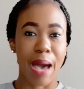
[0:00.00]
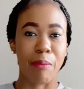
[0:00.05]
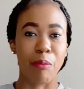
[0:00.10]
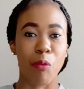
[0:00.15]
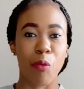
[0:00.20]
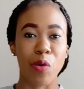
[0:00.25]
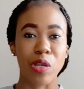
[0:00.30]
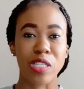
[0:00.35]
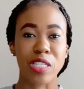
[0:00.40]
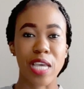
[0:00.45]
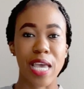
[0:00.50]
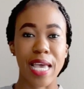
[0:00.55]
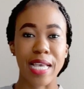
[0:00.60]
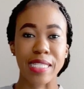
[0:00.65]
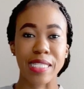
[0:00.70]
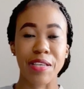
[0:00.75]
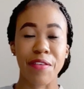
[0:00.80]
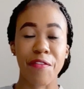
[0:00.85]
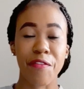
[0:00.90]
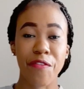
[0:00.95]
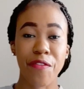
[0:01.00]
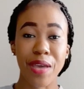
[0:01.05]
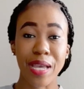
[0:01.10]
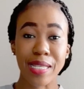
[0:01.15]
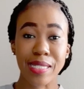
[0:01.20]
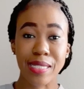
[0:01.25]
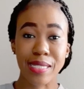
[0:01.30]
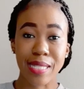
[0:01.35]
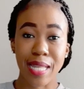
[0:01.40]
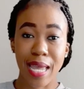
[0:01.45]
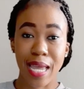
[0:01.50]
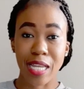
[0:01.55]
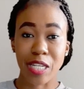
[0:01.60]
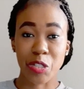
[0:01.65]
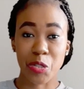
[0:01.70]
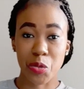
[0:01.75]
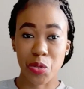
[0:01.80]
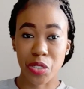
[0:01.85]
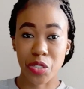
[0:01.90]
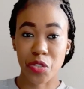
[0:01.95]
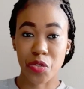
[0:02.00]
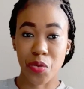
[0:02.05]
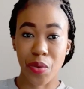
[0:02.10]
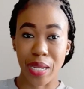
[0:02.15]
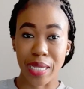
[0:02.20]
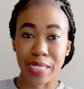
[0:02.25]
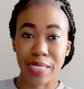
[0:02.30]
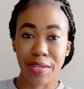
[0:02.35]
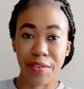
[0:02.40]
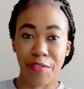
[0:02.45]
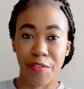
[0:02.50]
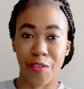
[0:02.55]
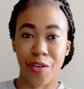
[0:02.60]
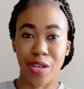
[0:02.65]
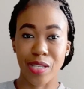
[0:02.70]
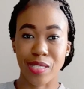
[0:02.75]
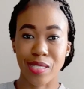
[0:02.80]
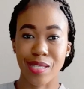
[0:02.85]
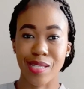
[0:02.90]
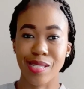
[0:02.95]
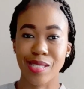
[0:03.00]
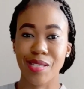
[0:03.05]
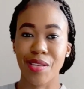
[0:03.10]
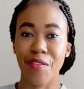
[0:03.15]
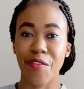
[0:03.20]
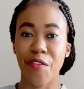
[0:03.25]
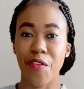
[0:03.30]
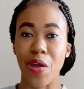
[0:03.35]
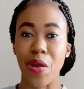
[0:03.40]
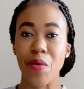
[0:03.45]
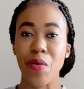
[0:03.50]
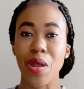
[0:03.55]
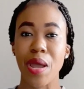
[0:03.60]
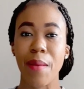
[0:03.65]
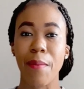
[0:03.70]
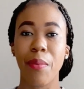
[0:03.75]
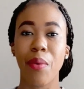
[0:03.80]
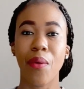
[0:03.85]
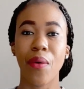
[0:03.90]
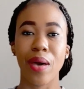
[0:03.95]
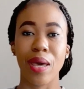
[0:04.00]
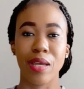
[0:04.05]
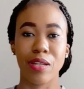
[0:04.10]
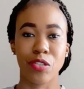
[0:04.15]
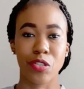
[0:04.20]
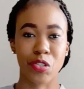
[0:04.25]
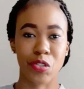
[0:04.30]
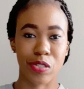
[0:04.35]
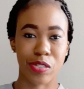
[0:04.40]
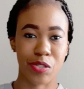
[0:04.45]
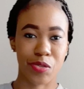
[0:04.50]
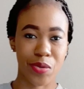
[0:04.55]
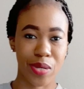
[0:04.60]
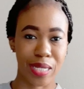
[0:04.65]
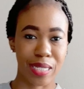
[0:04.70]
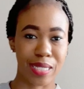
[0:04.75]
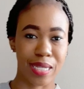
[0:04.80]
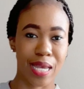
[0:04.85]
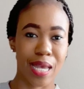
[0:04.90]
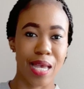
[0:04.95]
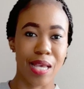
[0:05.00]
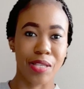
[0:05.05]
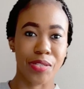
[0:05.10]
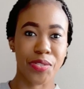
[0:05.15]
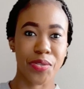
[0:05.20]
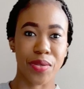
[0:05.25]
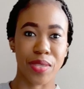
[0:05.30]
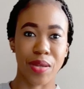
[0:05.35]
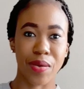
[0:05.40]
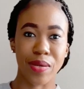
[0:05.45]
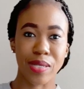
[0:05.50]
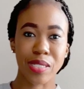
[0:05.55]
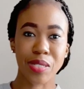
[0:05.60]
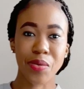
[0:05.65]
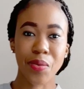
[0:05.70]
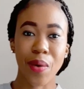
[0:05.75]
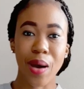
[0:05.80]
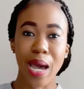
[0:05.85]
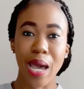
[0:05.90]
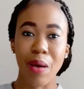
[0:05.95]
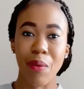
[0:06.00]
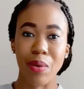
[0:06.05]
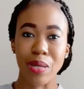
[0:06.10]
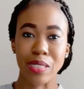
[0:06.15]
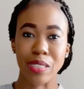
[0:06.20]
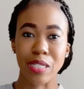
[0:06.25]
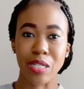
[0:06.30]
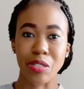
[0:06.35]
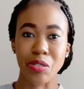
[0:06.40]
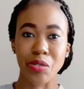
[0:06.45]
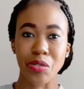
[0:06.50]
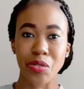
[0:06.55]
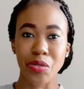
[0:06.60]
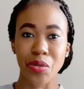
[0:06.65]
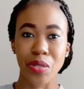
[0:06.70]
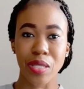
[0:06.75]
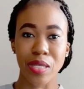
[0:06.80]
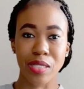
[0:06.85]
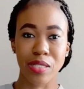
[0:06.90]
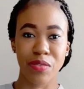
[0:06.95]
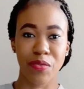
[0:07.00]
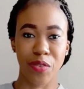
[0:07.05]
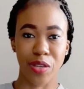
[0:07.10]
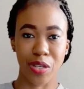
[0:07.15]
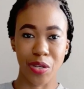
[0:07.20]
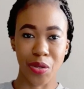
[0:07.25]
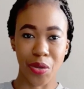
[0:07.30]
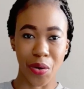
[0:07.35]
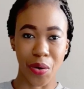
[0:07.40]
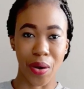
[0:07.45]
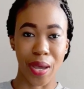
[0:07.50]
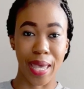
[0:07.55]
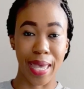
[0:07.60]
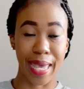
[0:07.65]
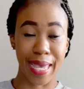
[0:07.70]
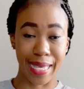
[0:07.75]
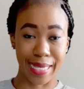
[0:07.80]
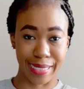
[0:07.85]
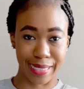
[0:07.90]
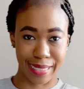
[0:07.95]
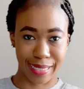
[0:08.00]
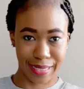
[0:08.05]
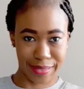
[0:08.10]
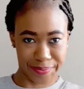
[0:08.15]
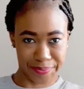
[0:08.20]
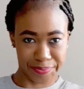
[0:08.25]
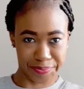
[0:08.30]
Which is fixed interest rate versus variable interest rate. So the reason why I wanted to do this video is,